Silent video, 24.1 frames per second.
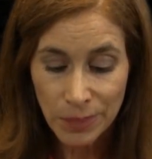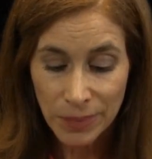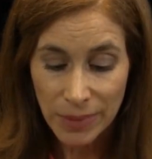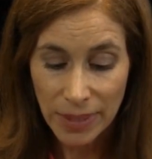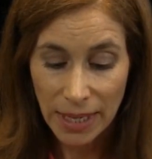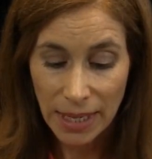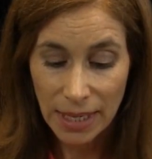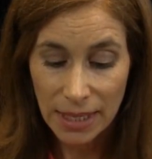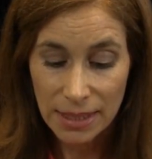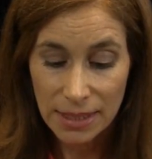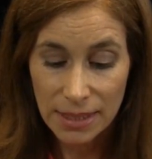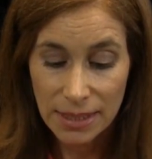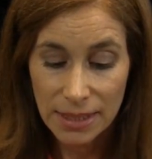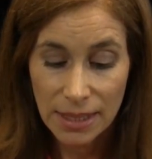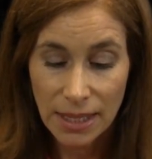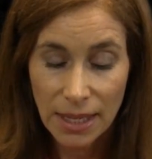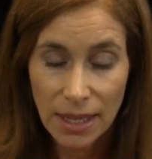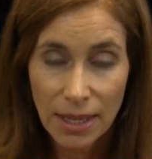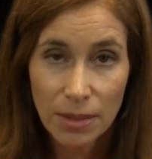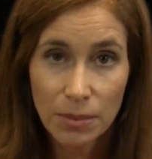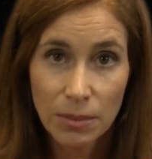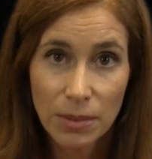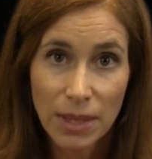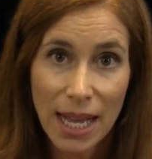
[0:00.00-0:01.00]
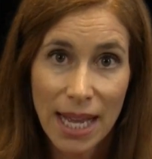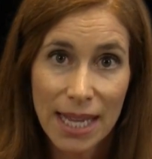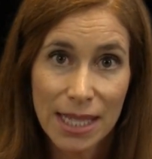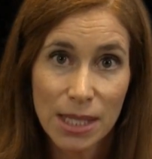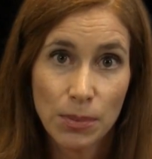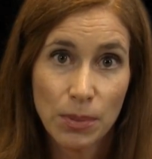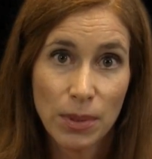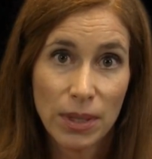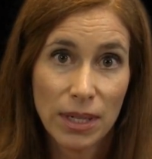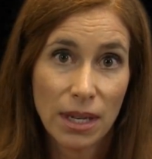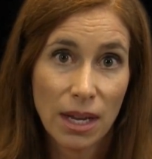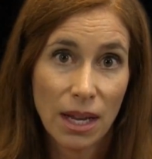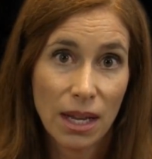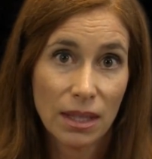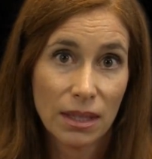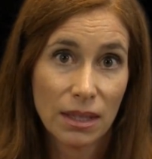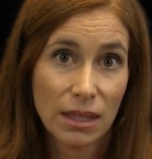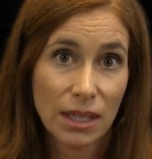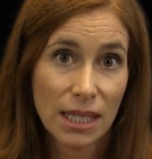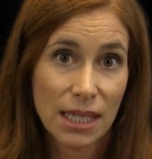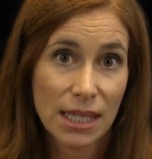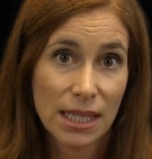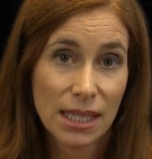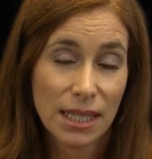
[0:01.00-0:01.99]
And um, last but not
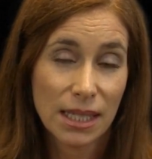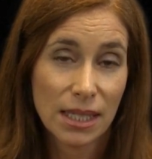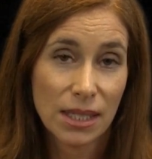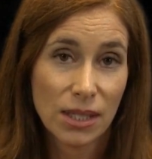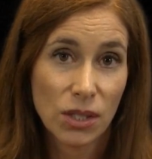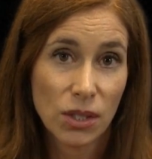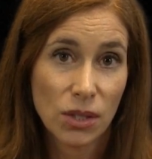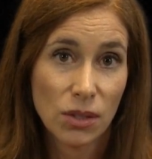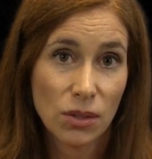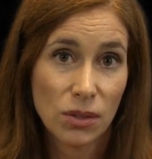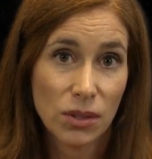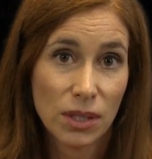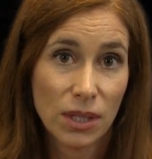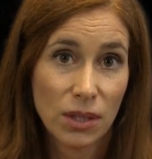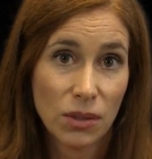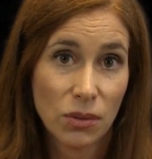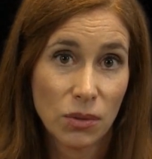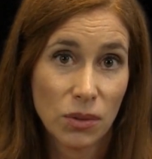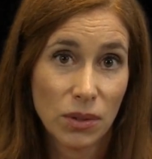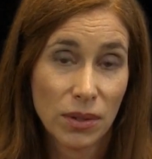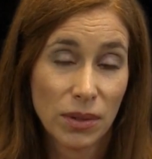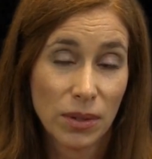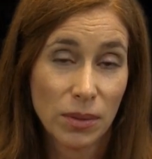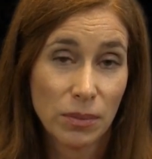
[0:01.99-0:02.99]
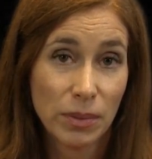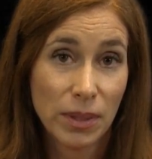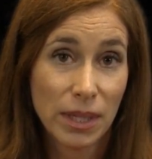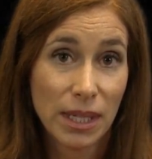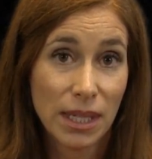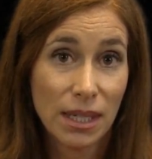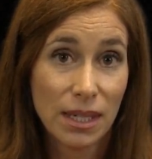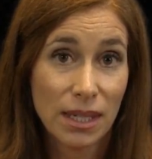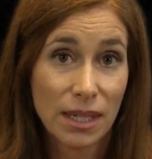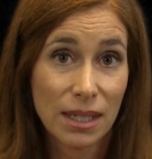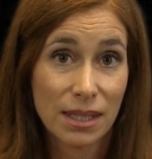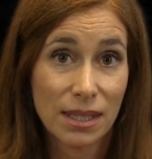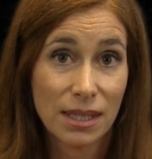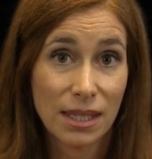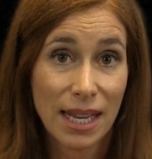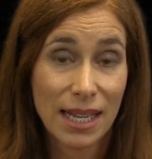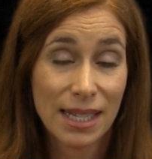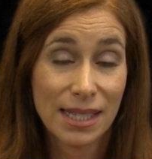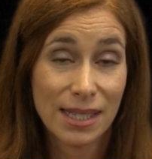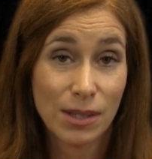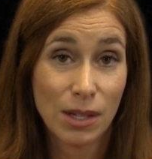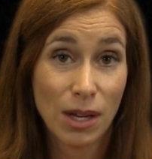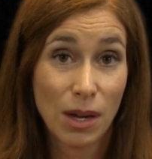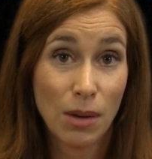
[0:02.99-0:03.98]
least, it's used in orthopedics
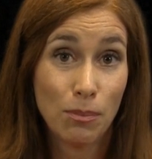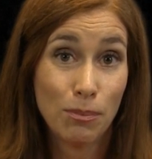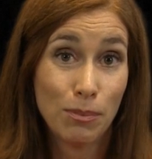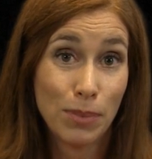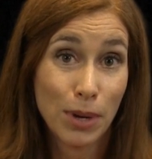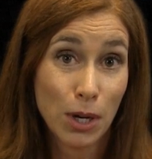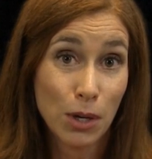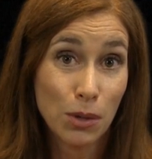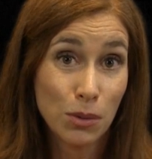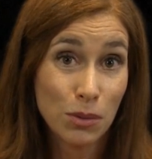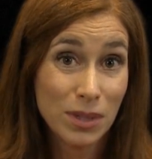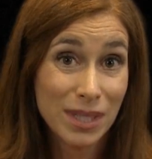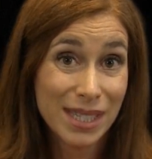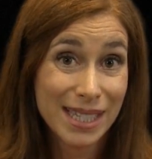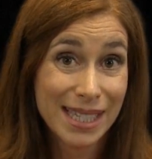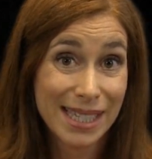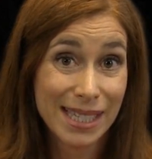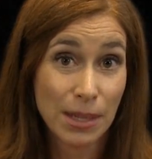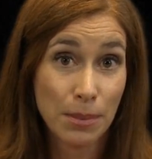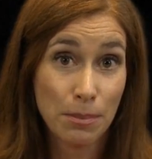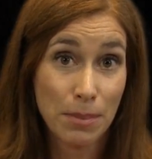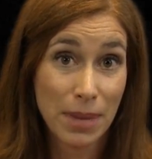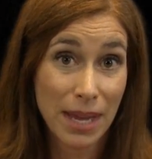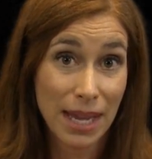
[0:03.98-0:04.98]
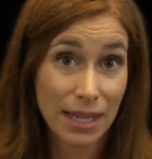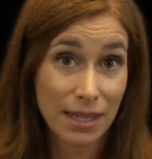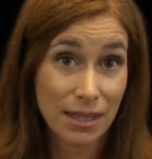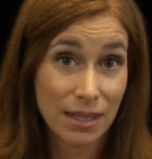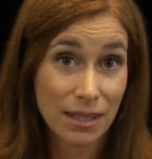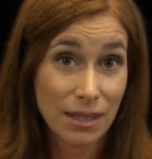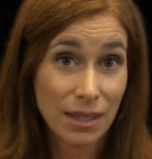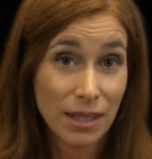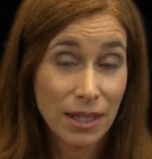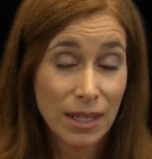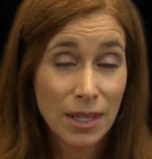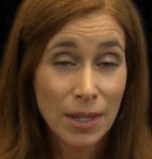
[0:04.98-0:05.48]
as a bone cement.